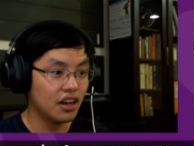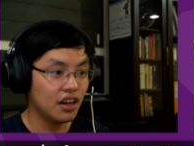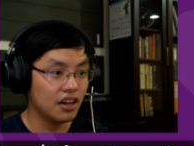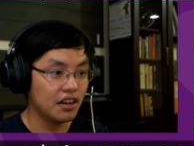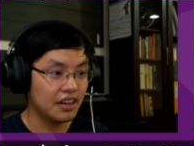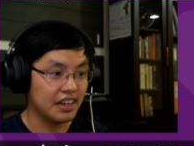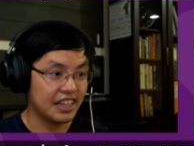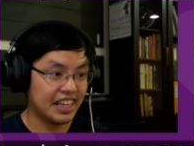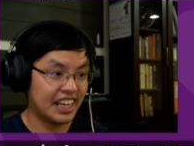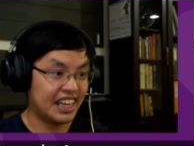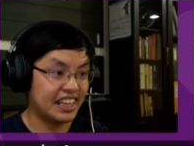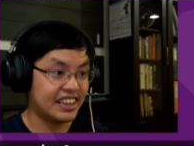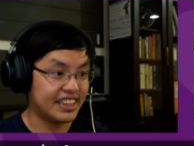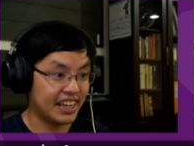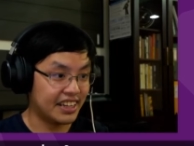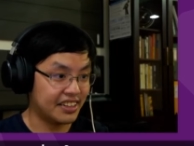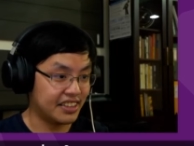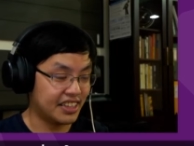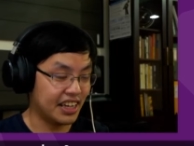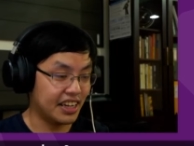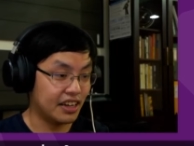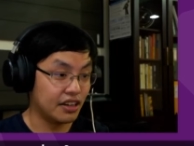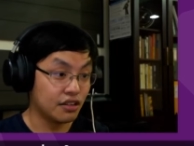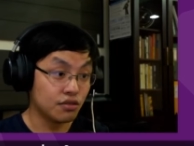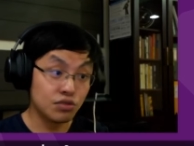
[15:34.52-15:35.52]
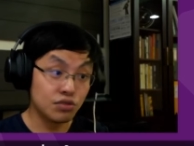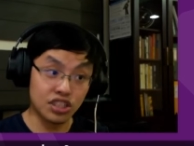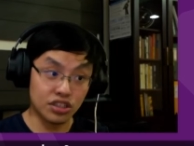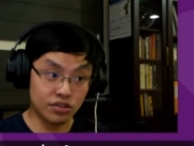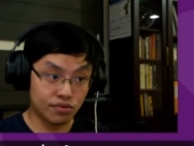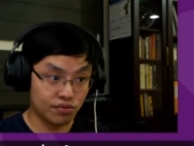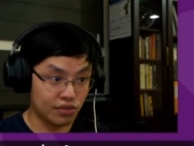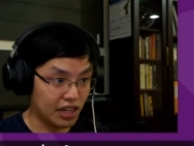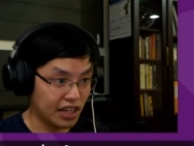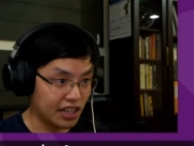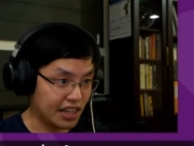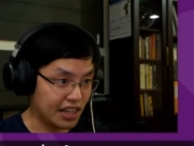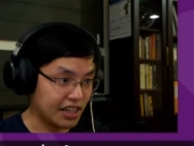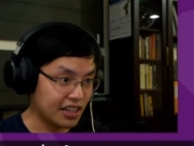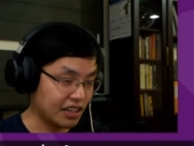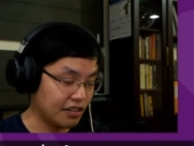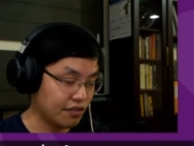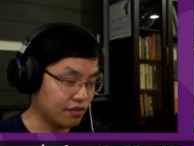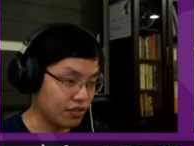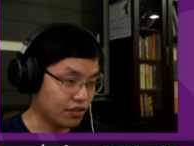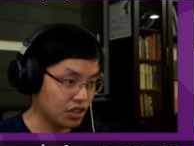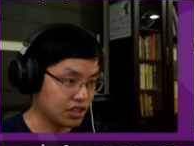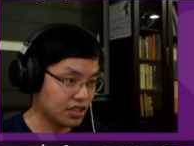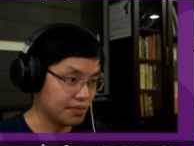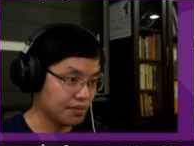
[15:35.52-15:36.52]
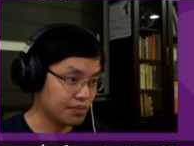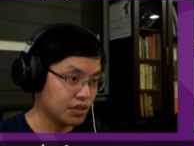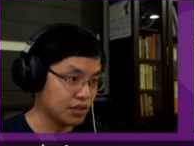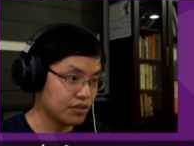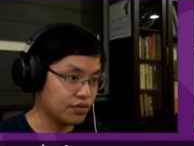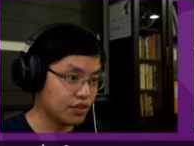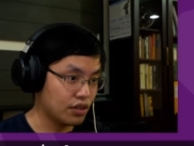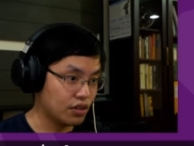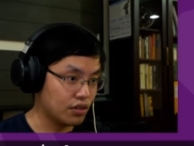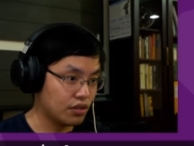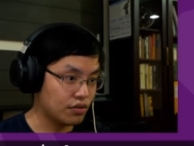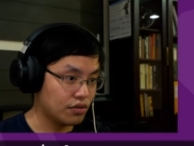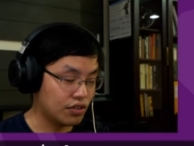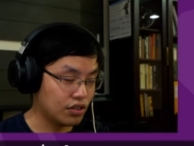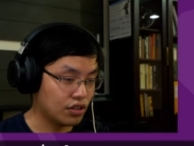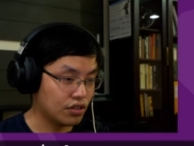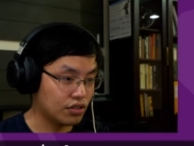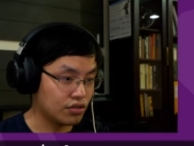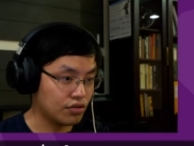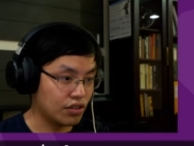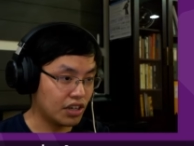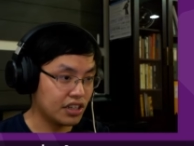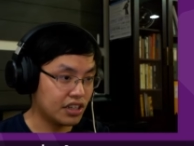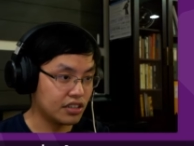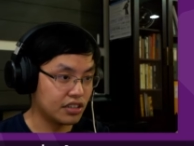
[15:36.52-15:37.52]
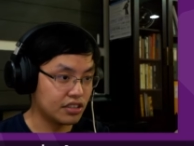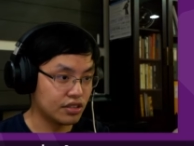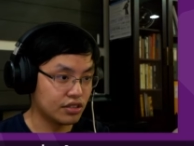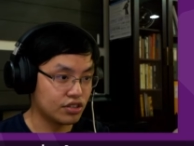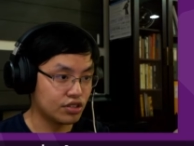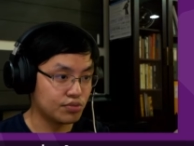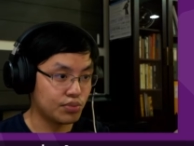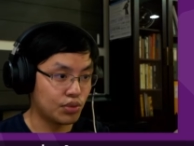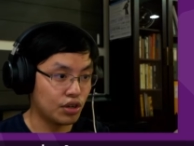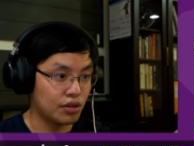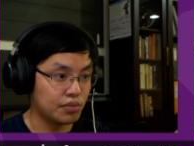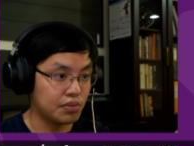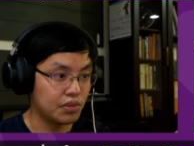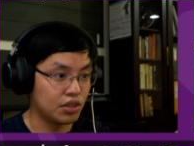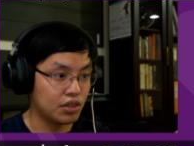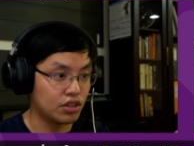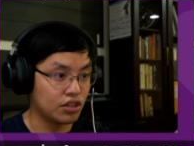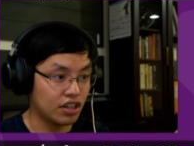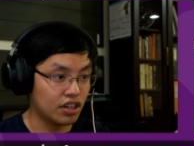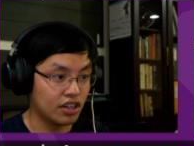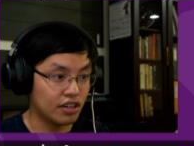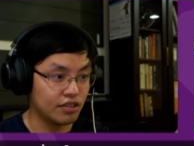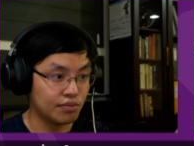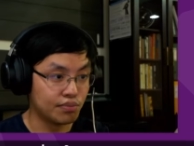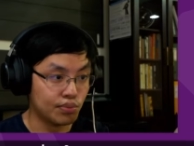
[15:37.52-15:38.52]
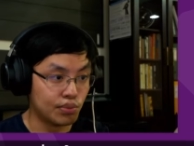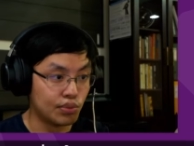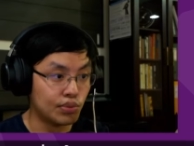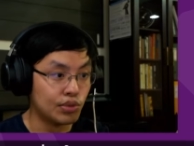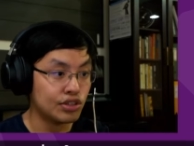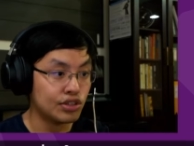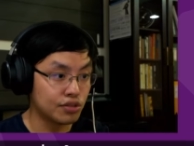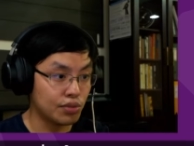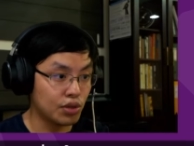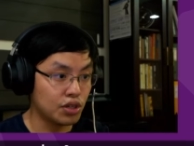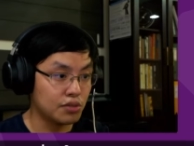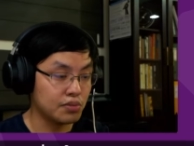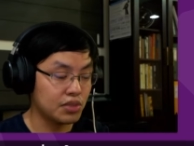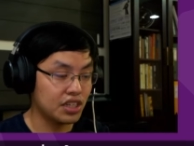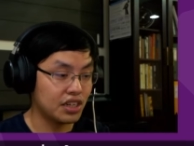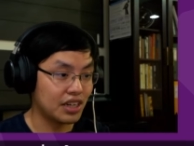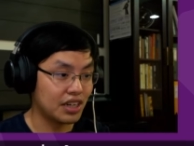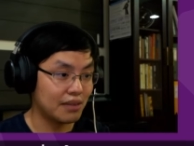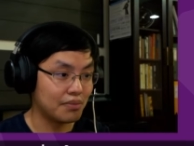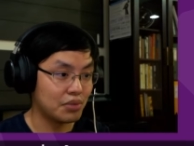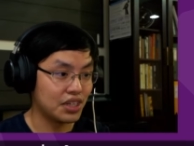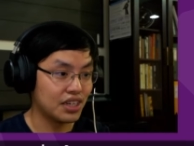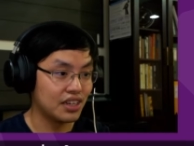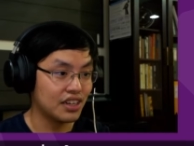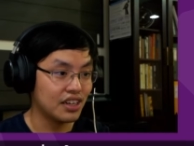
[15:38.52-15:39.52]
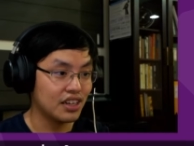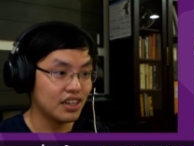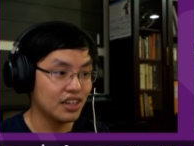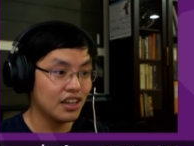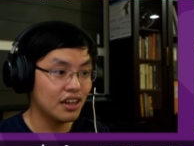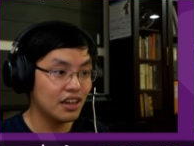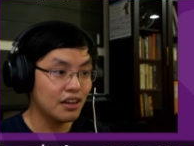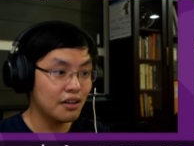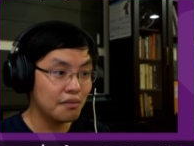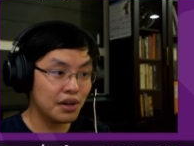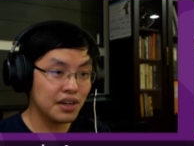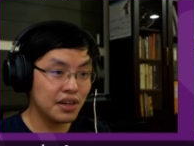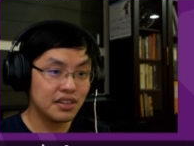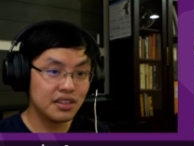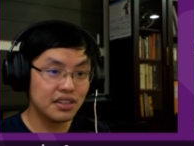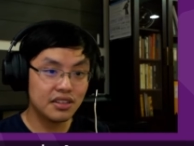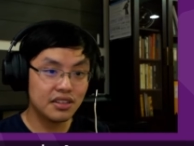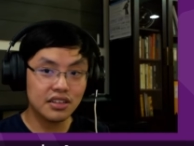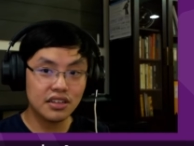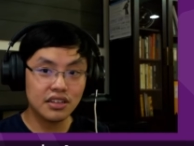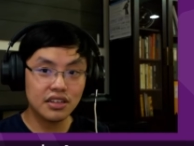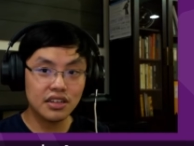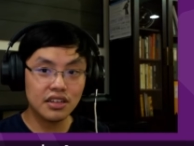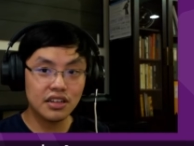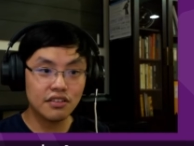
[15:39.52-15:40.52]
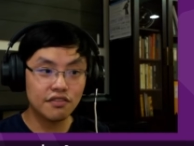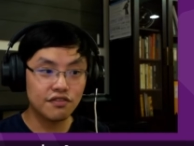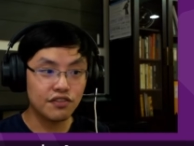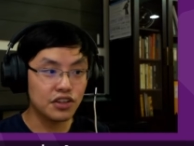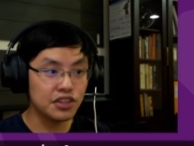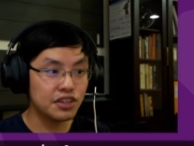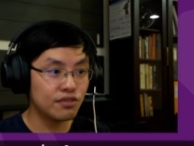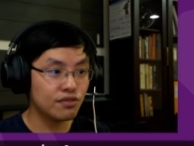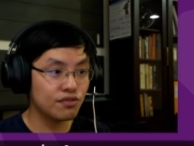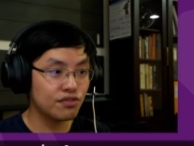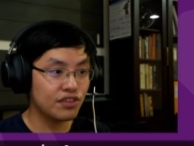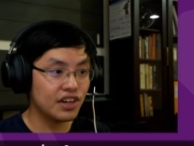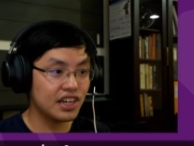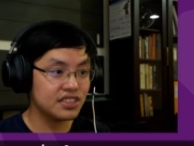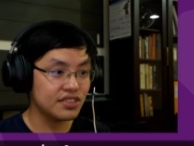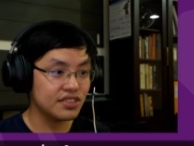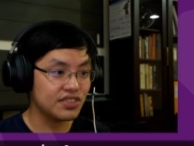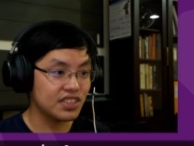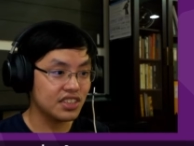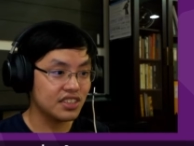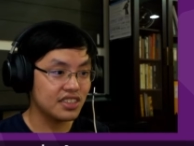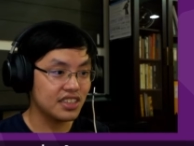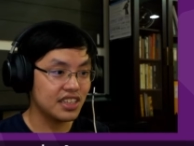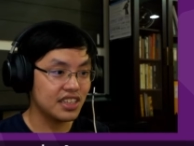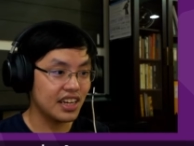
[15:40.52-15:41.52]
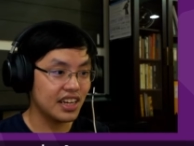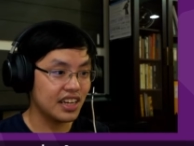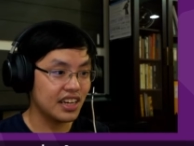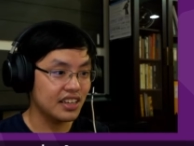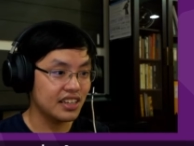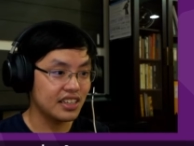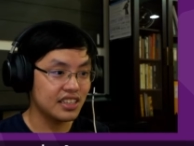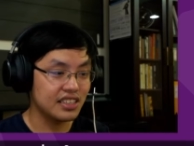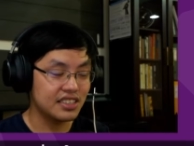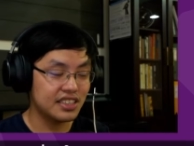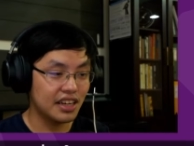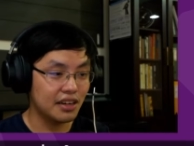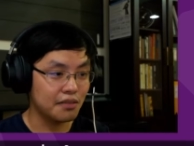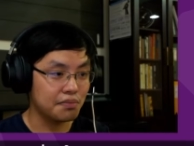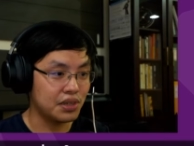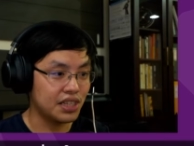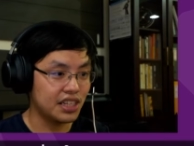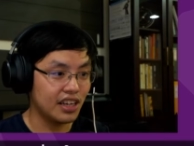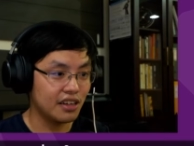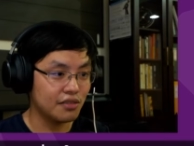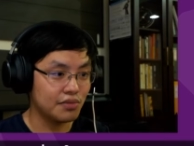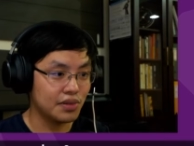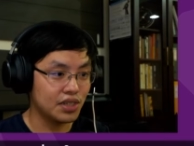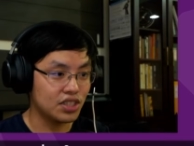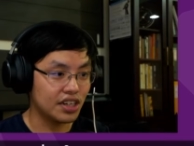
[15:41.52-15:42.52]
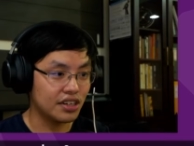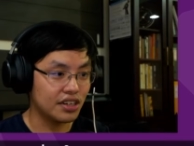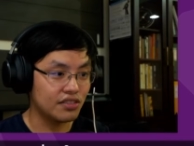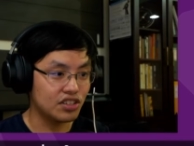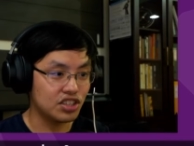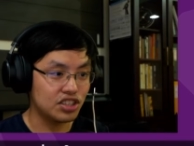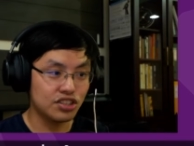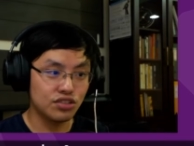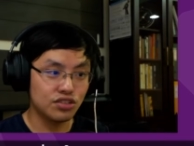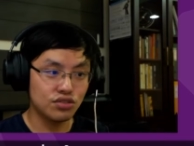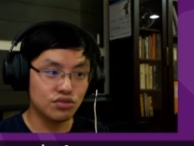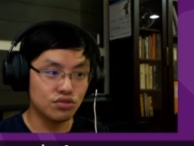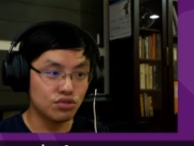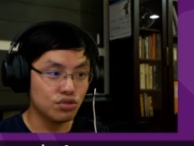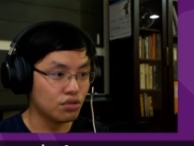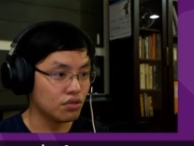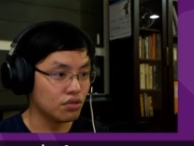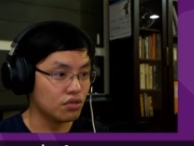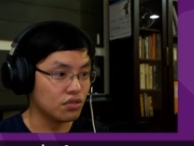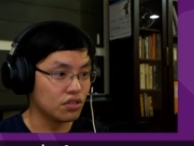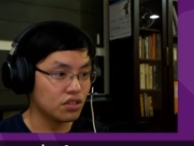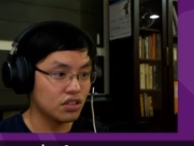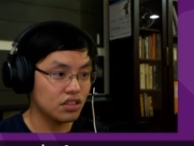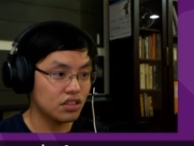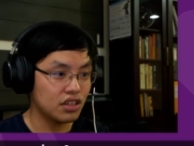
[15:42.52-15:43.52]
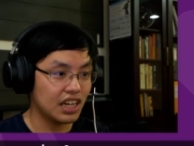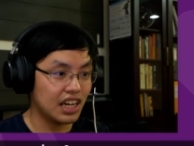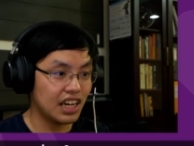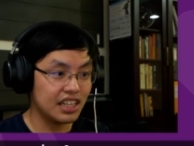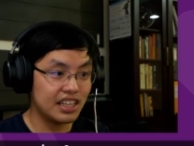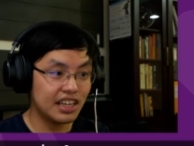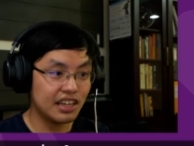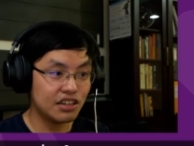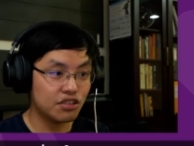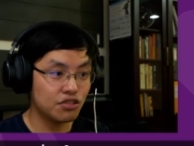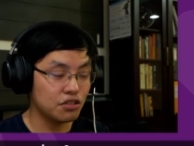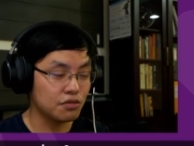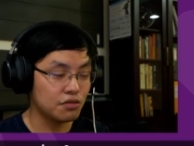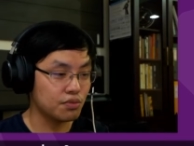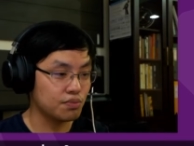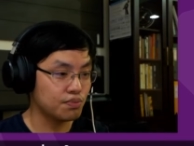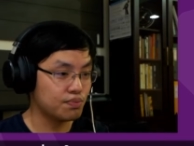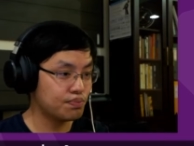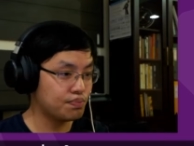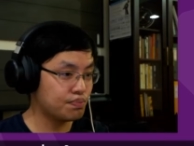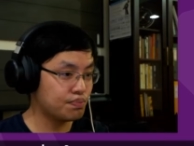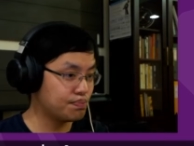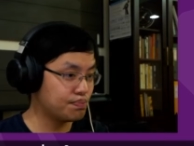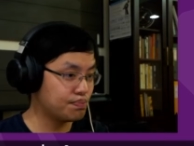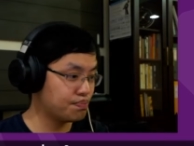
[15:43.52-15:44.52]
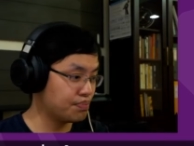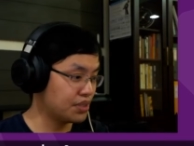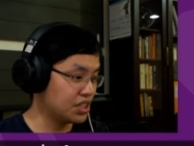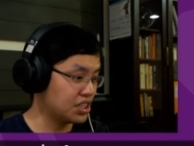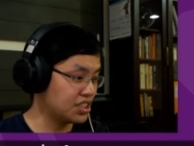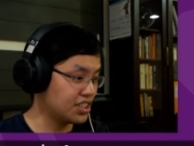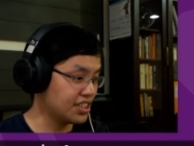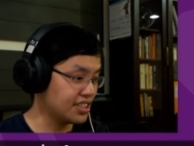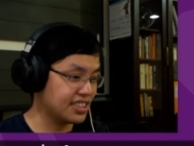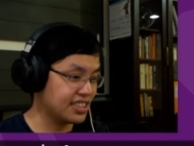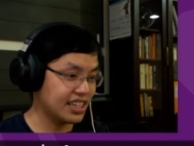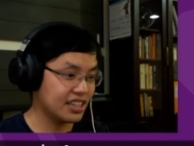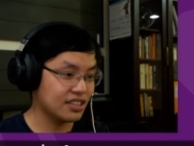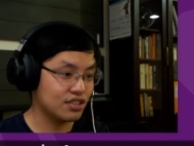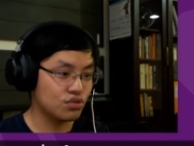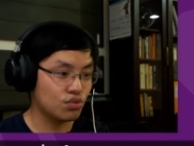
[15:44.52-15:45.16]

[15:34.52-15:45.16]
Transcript: in that day, which is very likely, for example, for quite a small, most small medium company. But for the rest of the day, is there a PDF being generated? No. And you're going to purchase that